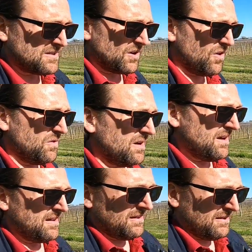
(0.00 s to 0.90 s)
So
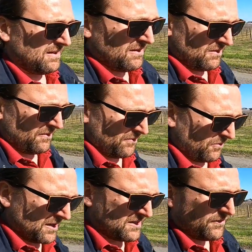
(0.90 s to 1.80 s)

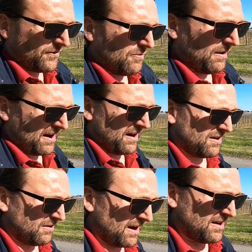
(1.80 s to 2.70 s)
what is the free way,
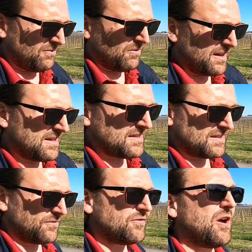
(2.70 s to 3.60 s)
right? What
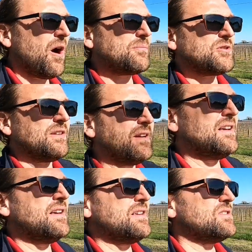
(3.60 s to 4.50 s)
is the free option?
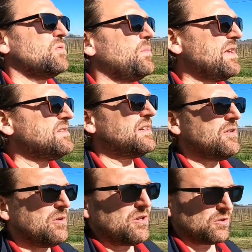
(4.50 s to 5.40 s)
So
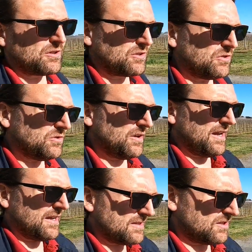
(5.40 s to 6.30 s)
basically what you'll do
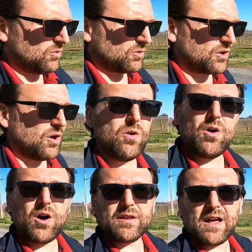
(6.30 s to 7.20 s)
is you'll
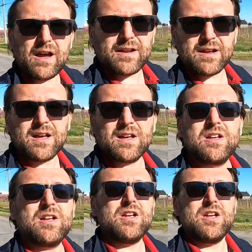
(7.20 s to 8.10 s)
go online,
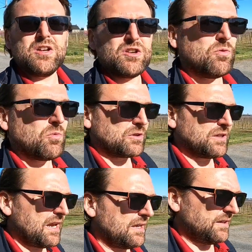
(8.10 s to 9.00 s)
you will
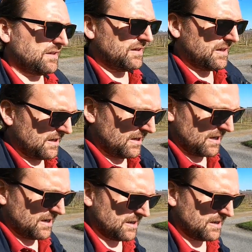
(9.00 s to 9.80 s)
take the